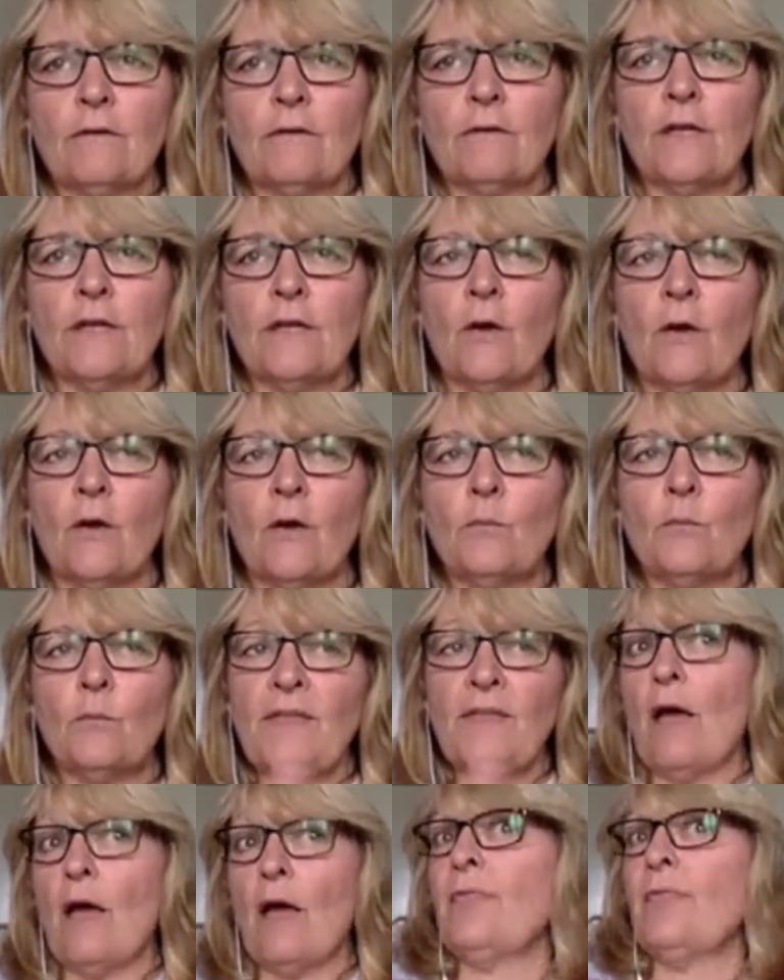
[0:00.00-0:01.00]

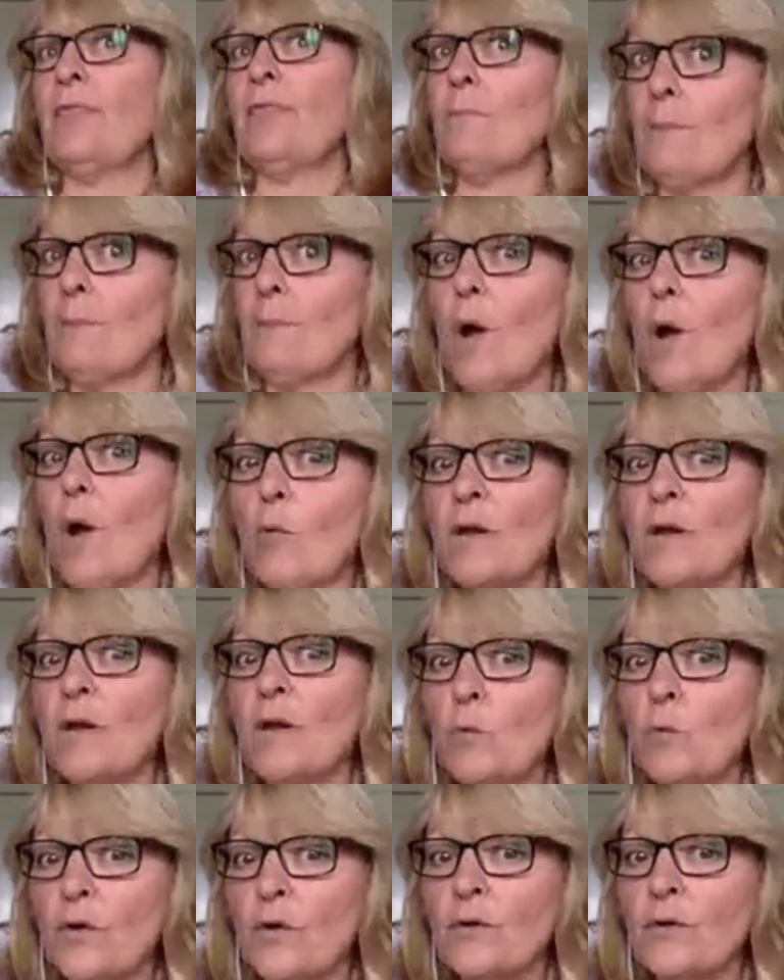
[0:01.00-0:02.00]
Without them, I probably
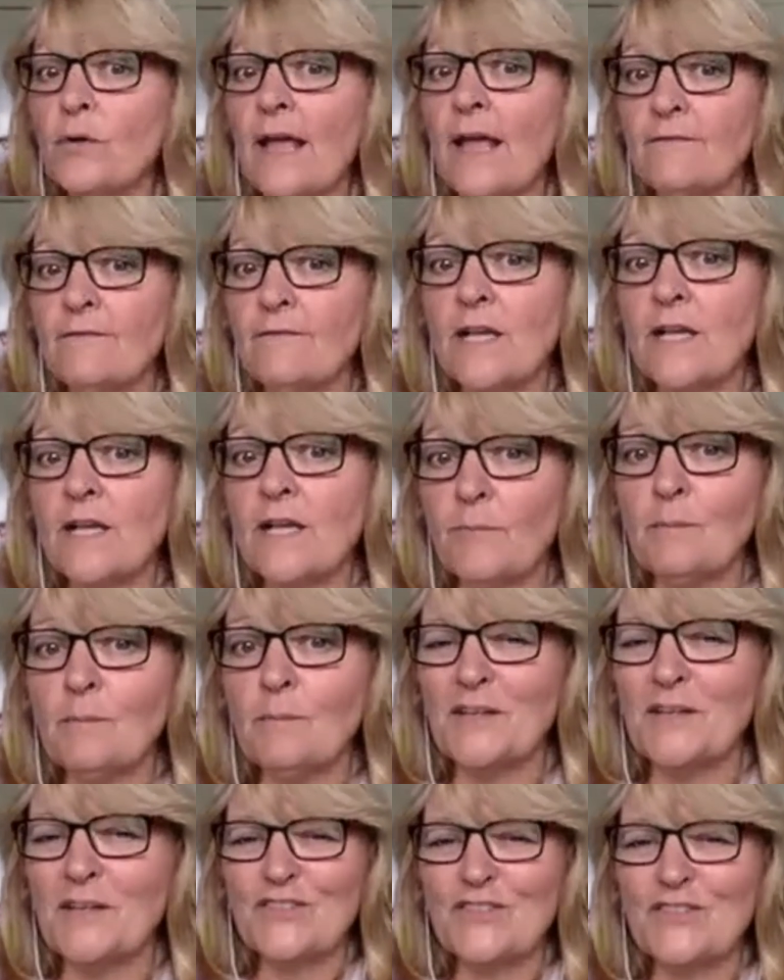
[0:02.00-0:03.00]
wouldn't have
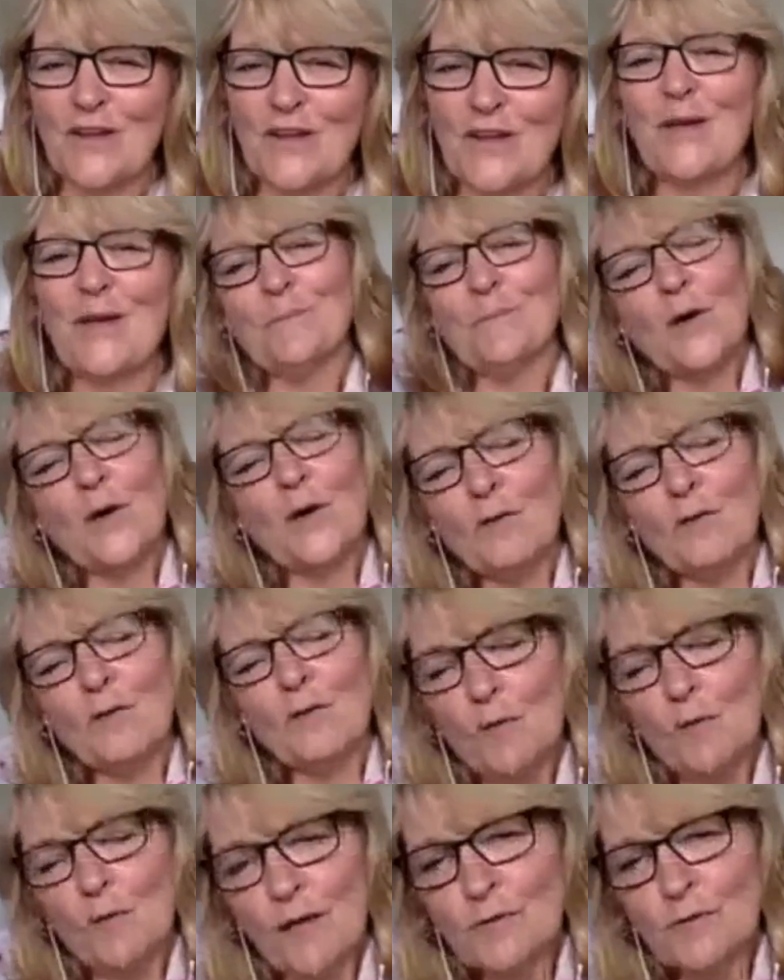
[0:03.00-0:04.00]
self-published. I might have
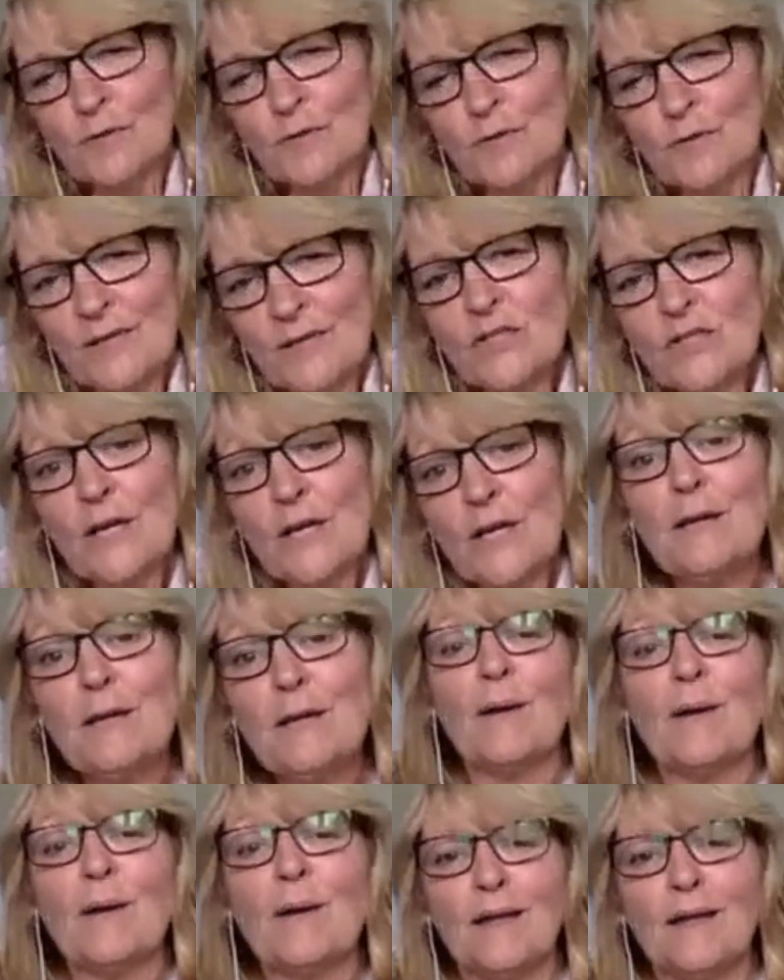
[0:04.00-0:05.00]
got around to it
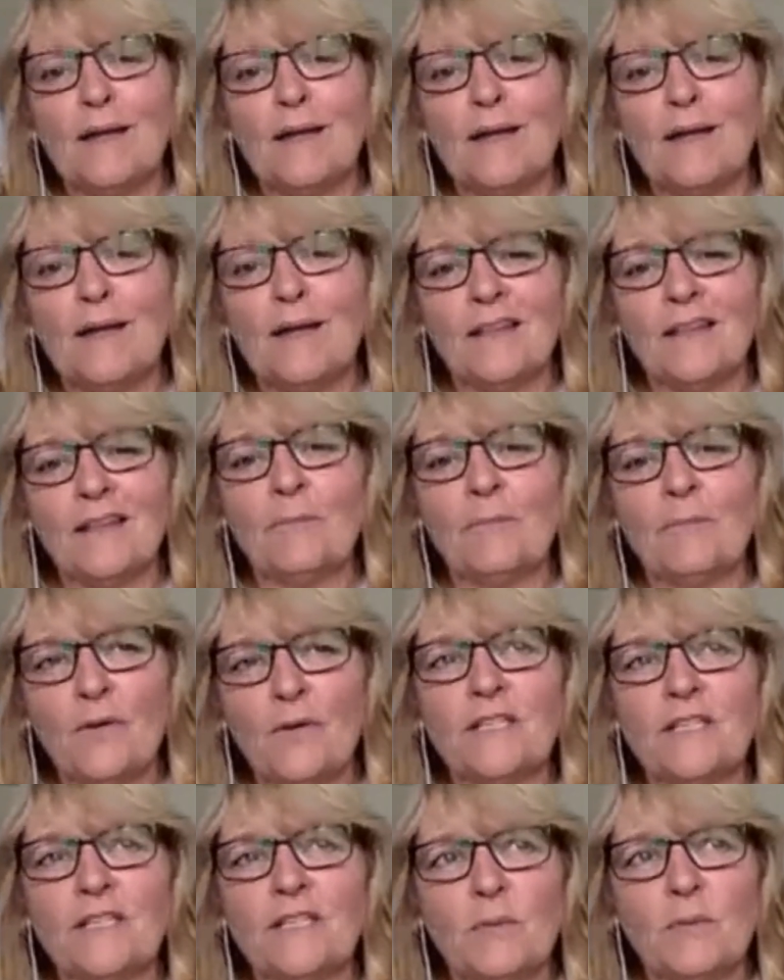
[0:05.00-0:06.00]
eventually, but they're
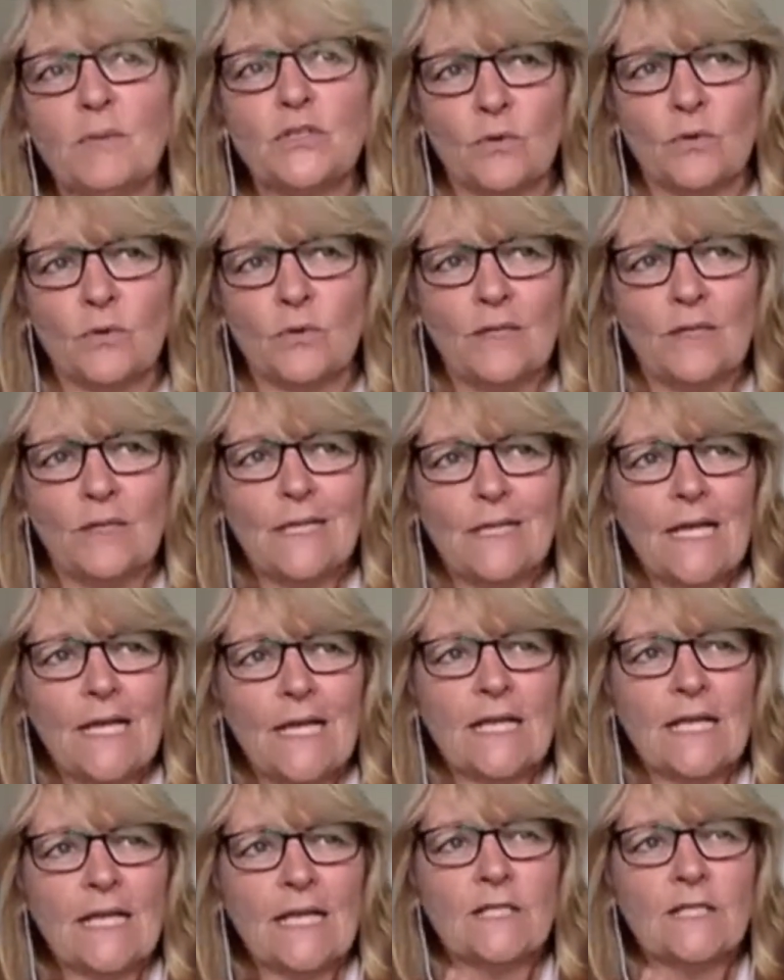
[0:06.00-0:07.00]
pretty special.
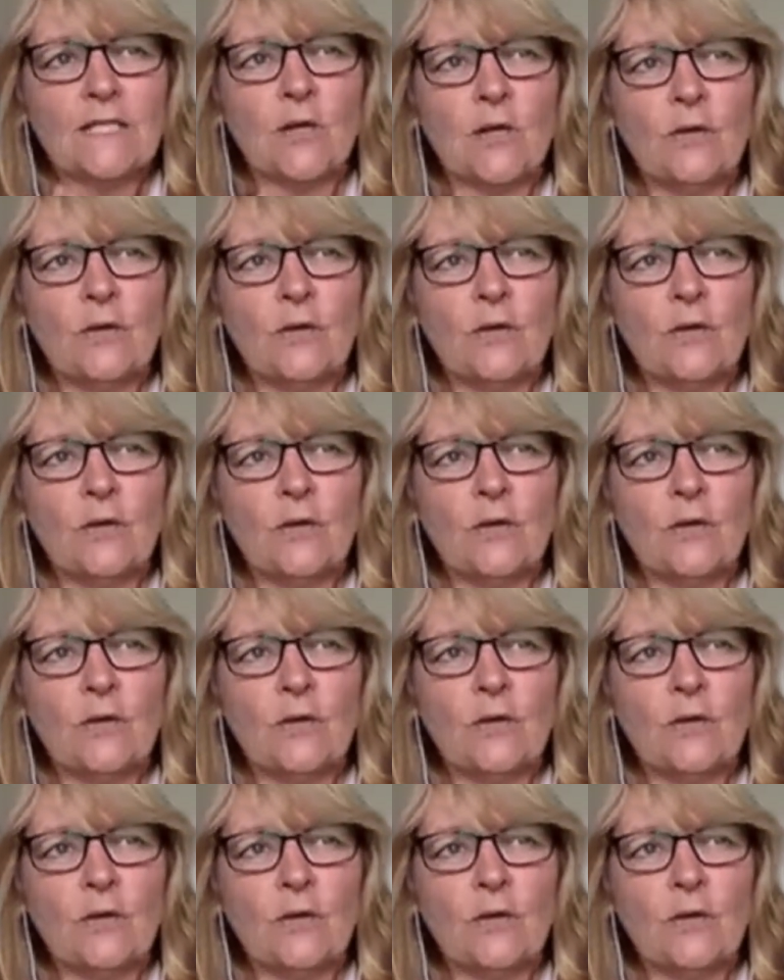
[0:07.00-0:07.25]
And so